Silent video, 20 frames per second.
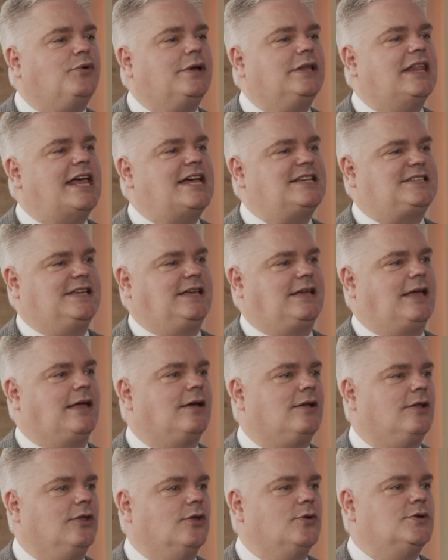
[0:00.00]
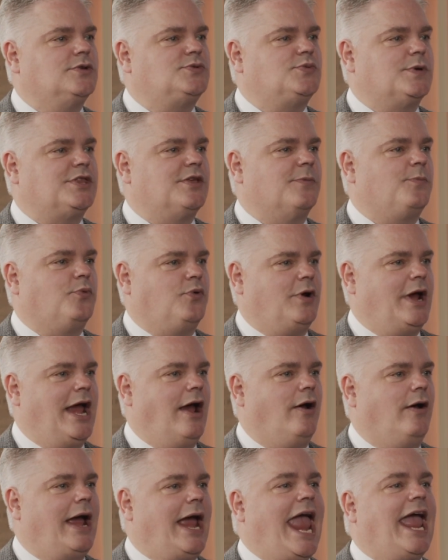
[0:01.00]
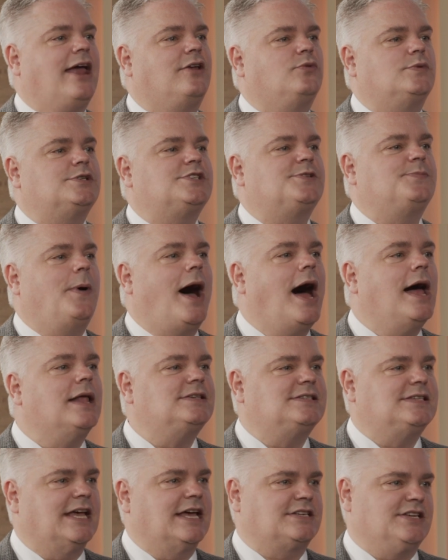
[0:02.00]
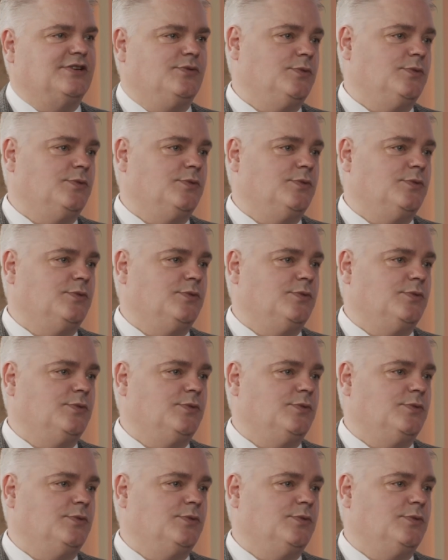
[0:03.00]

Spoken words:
lesson concludes with the prayer and response section,